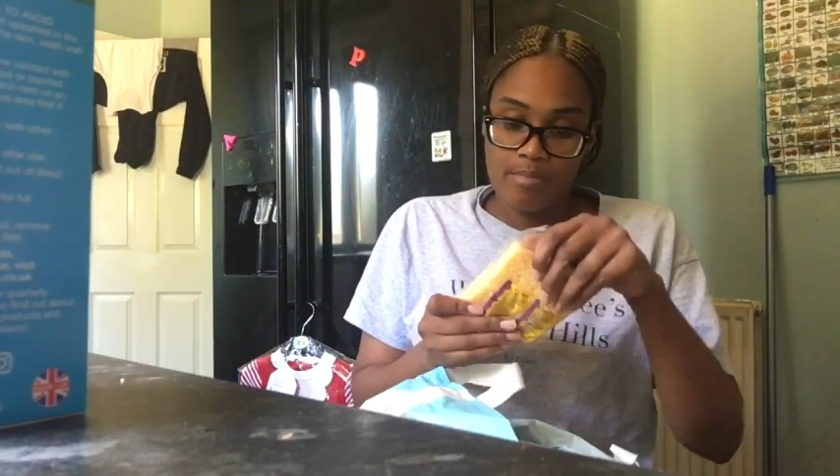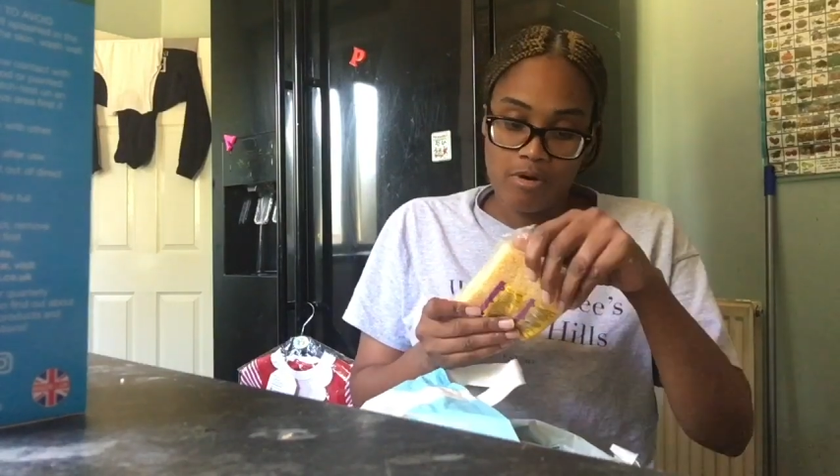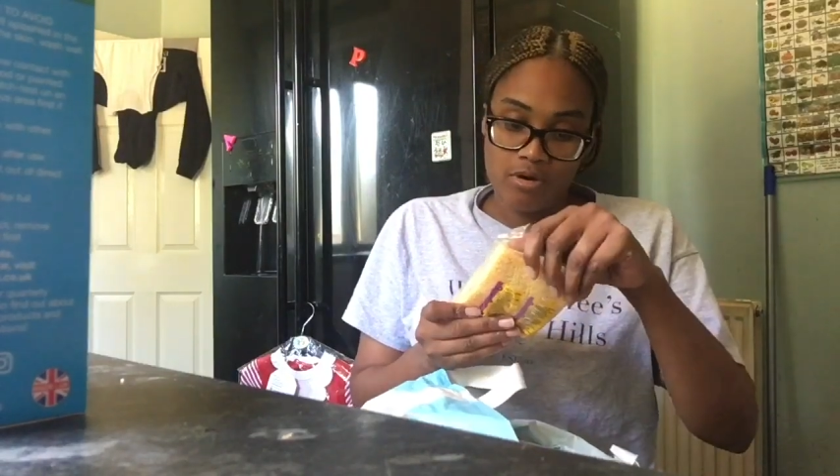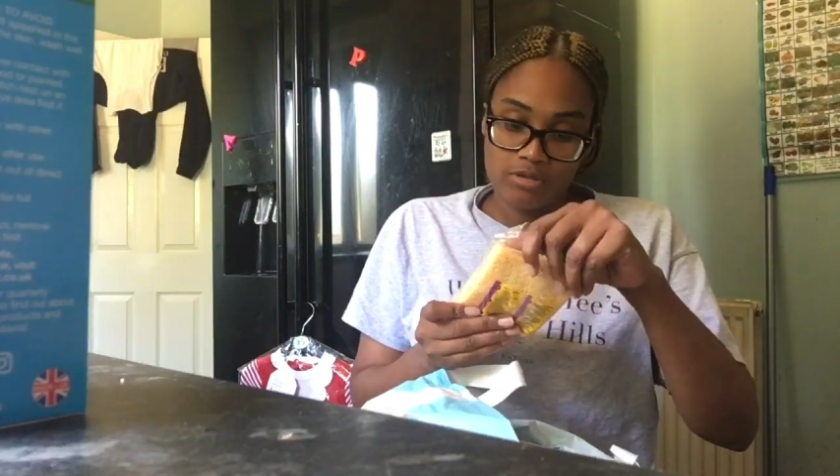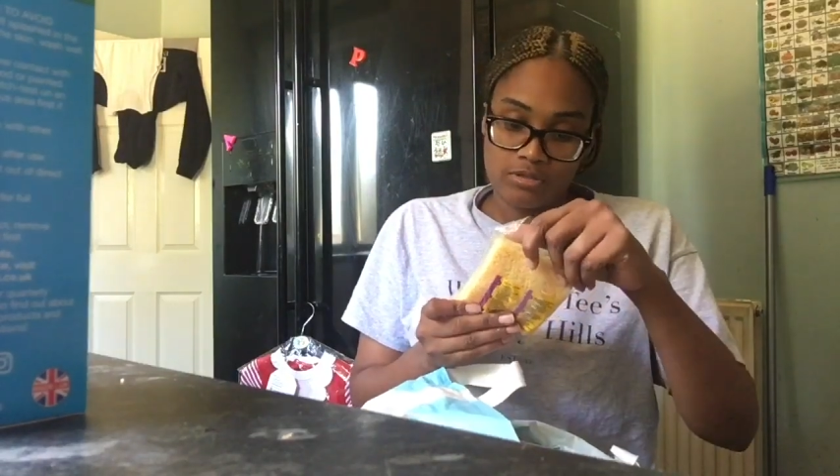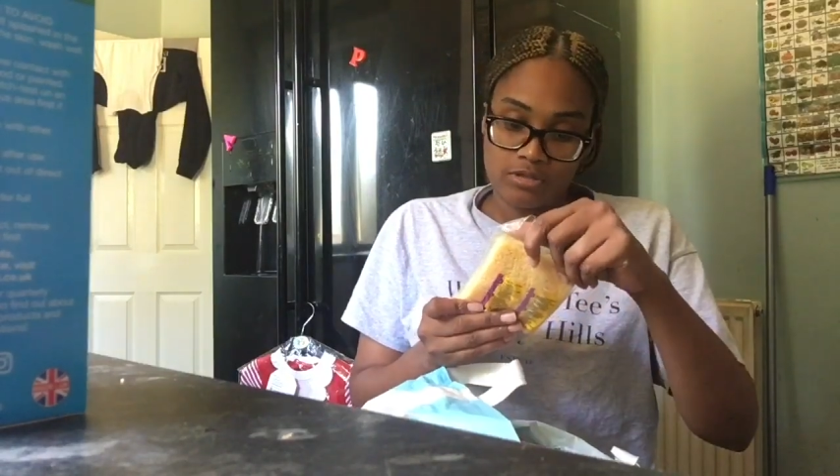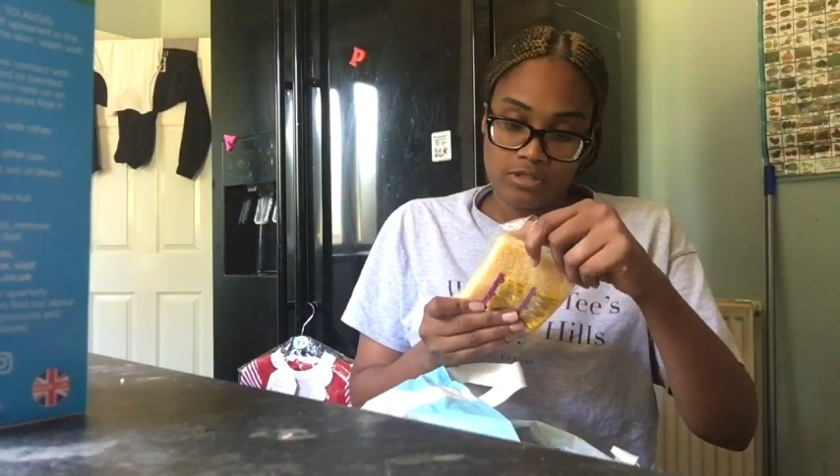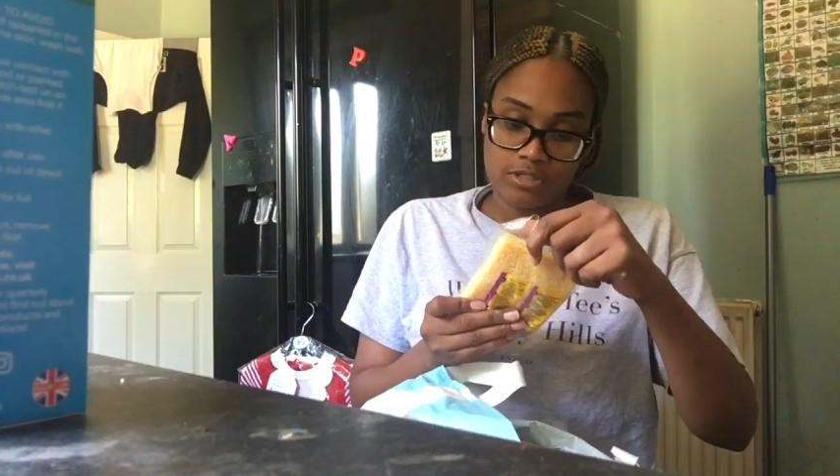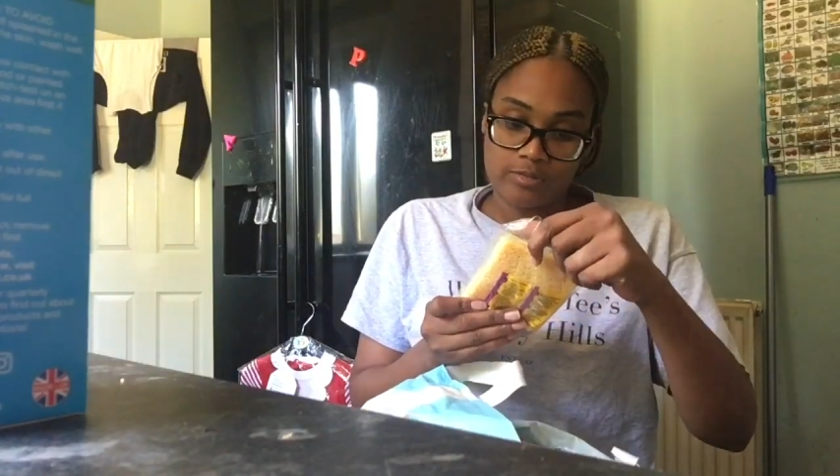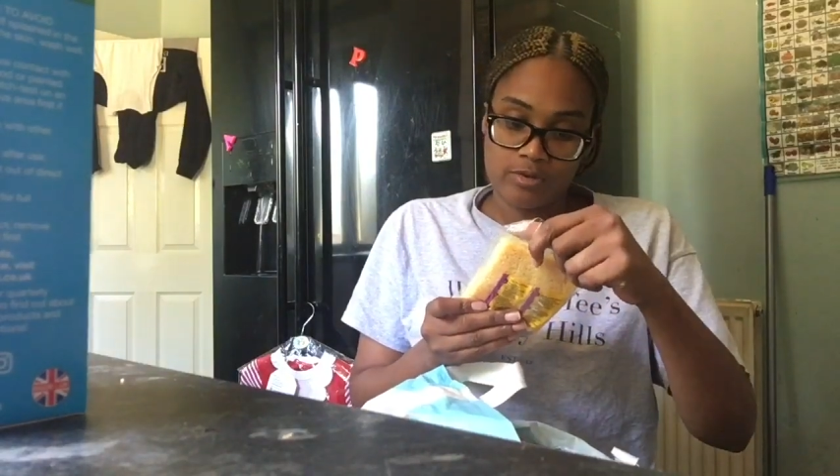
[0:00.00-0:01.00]
boy to
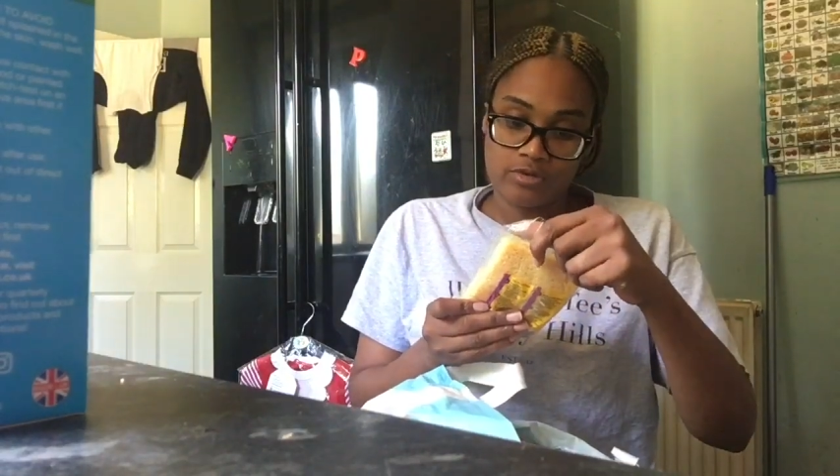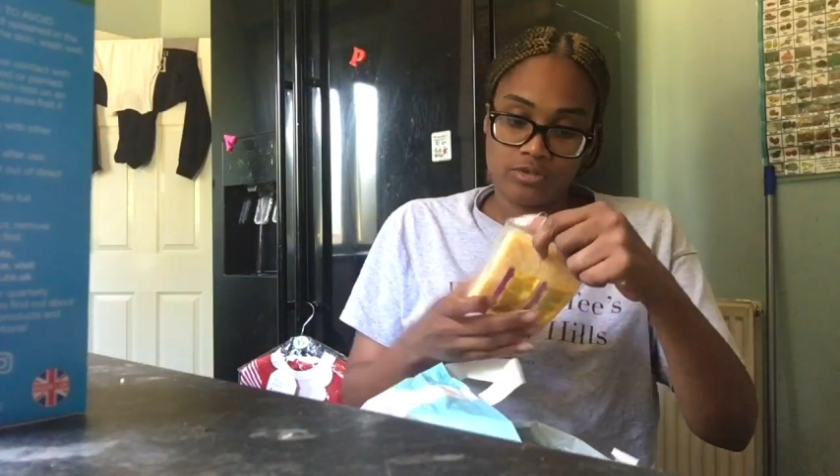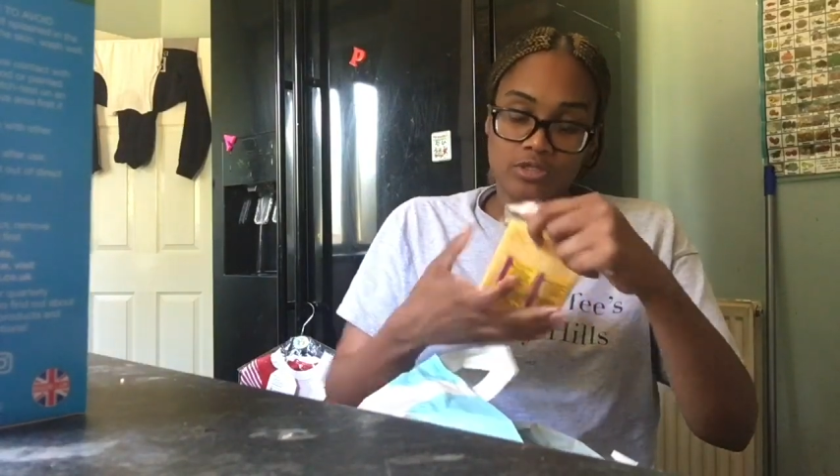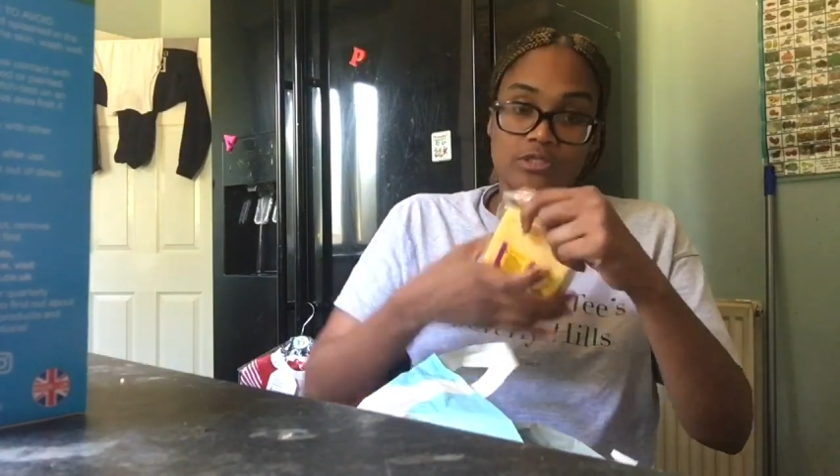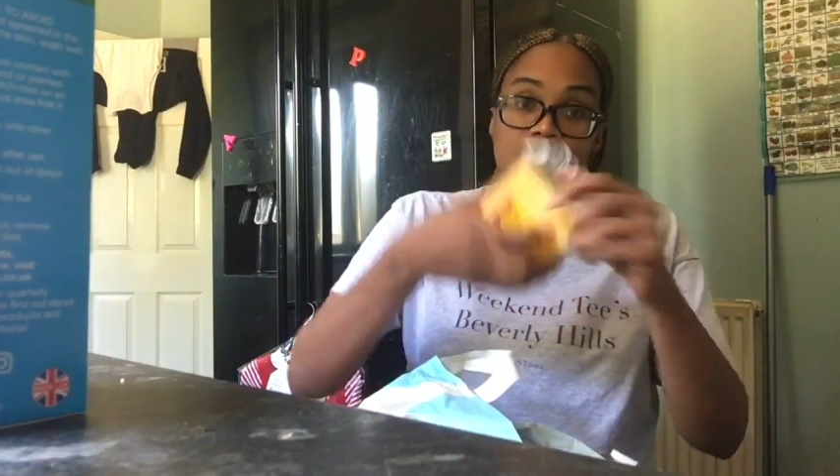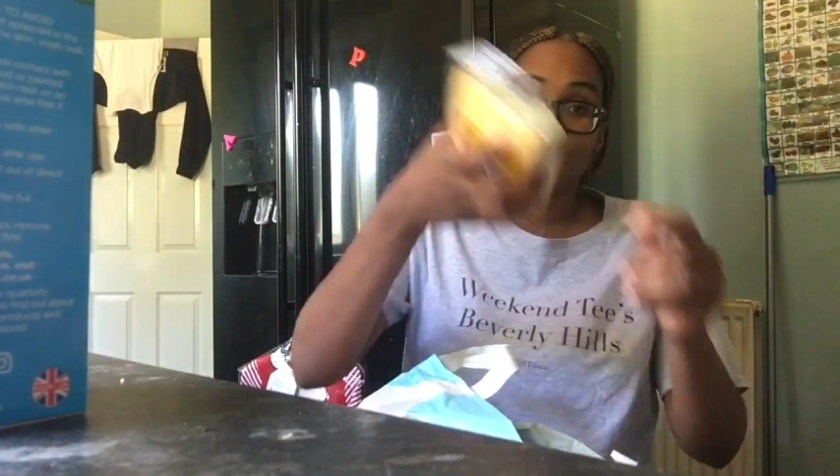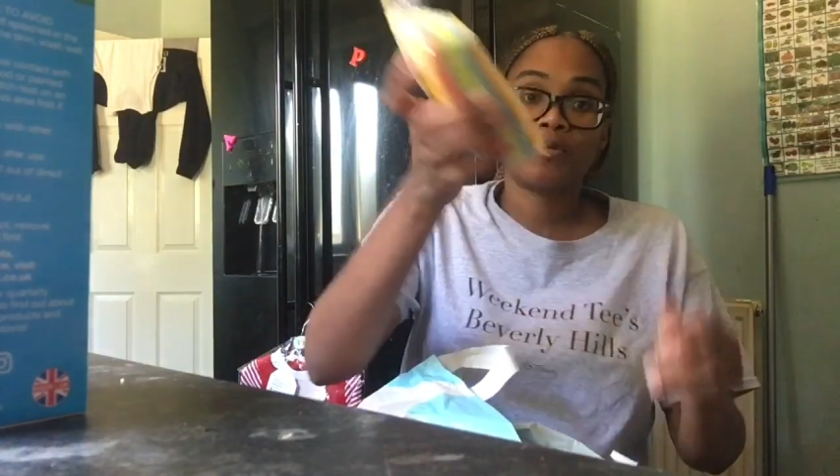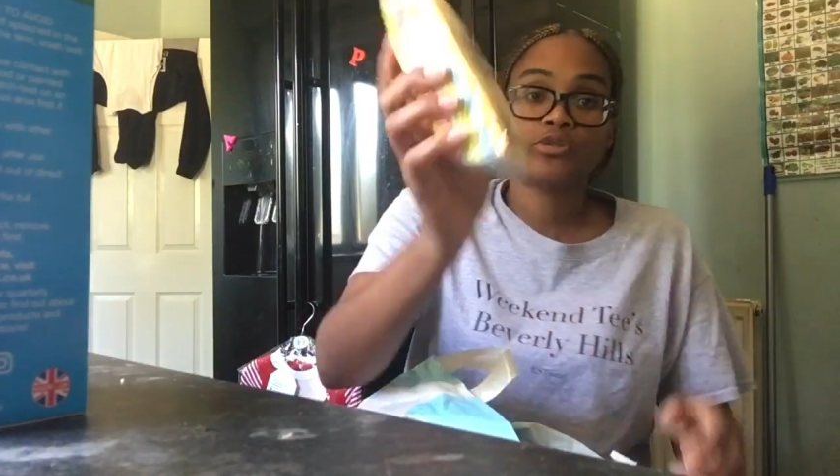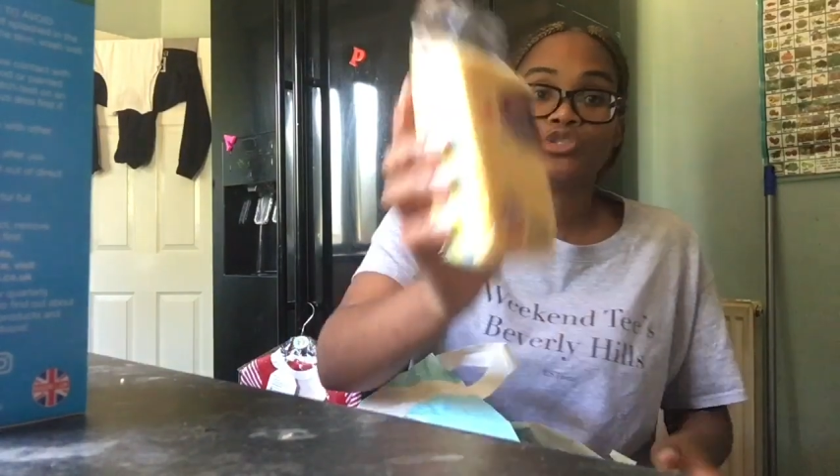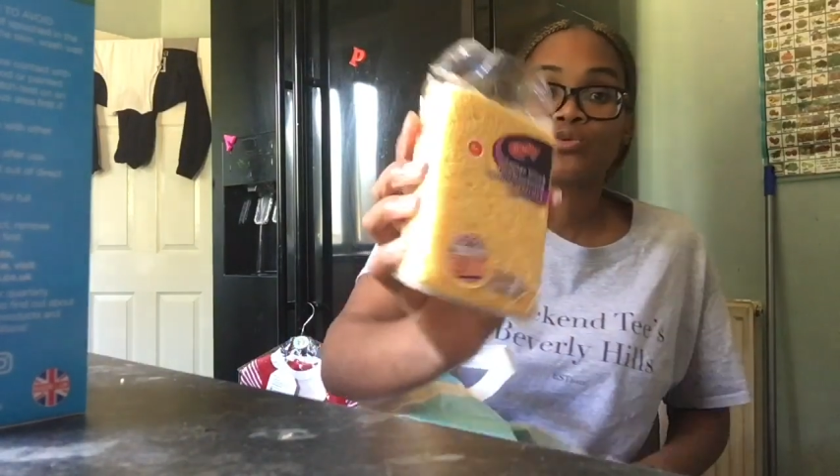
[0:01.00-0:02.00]
the
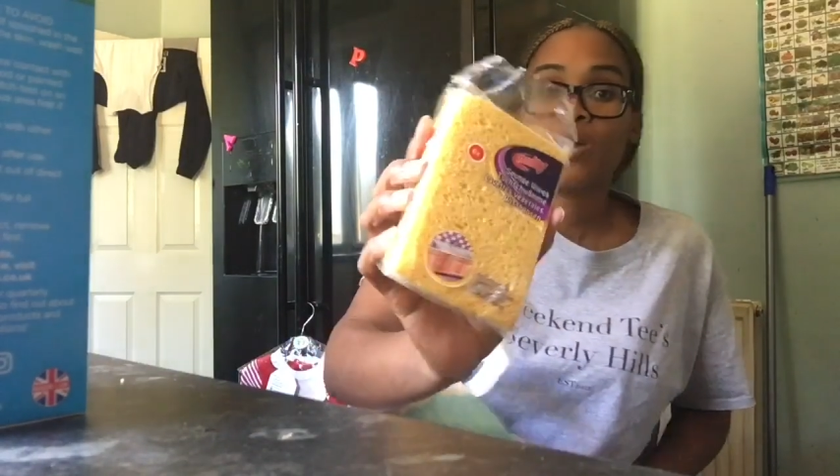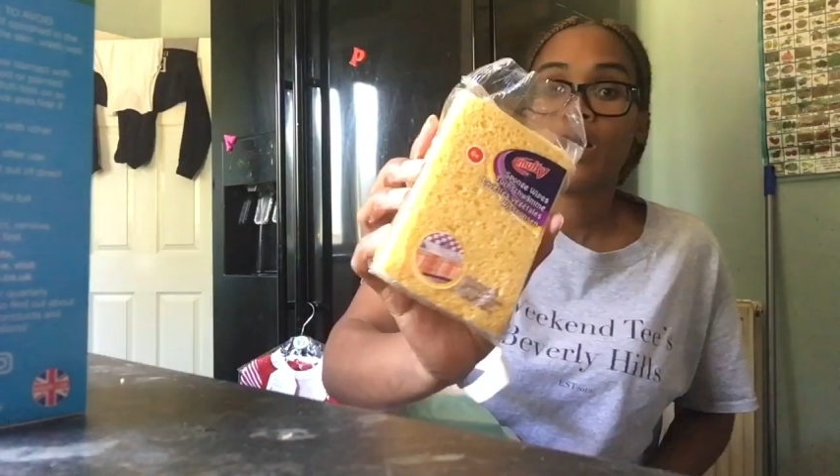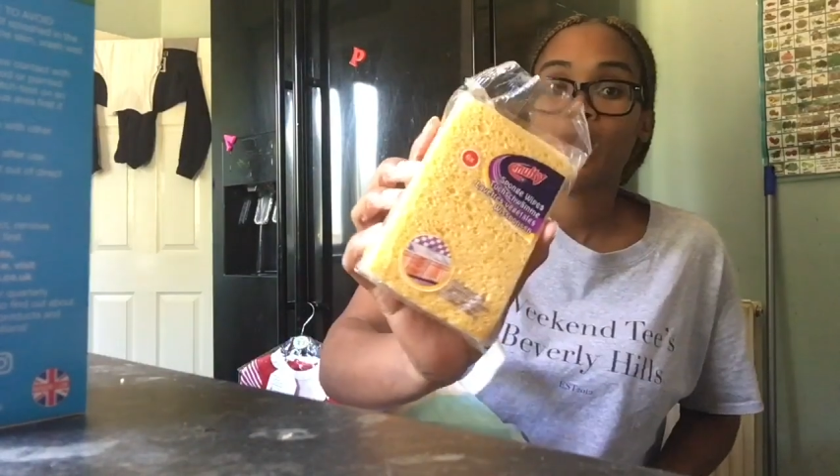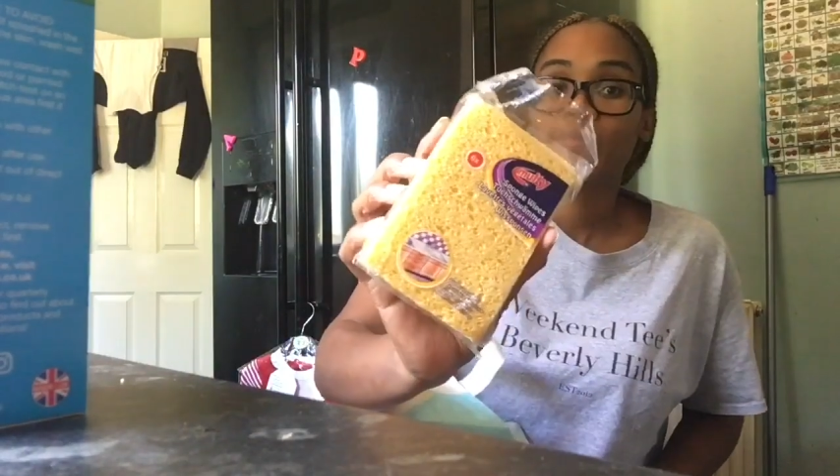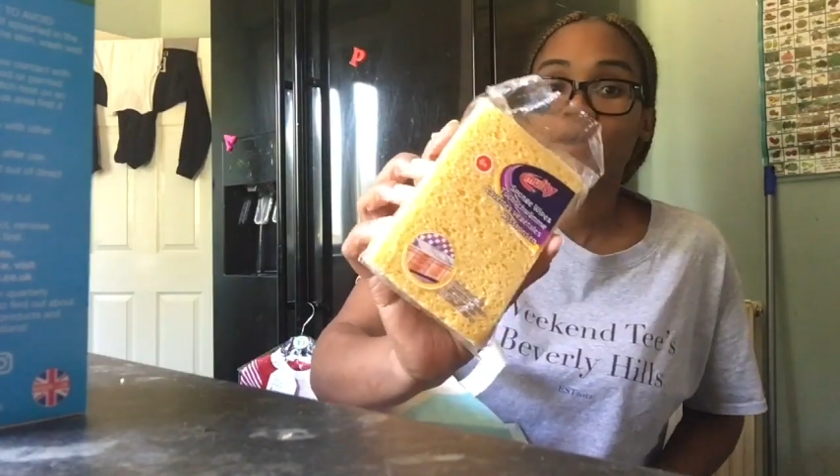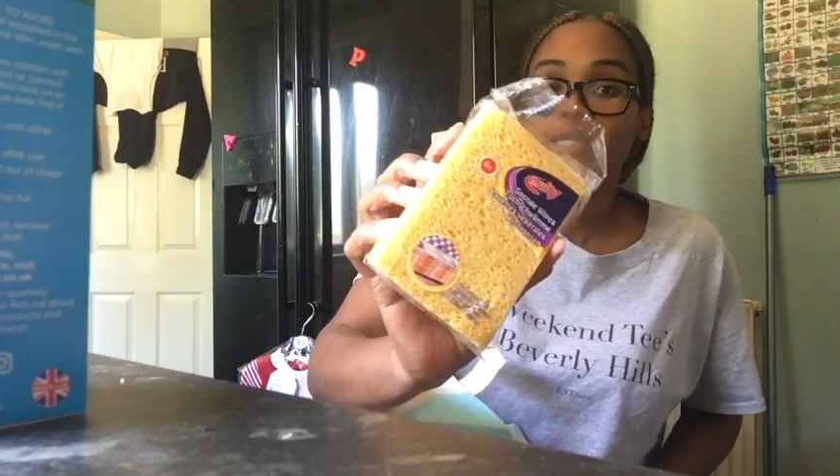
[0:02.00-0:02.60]
sponge wipe.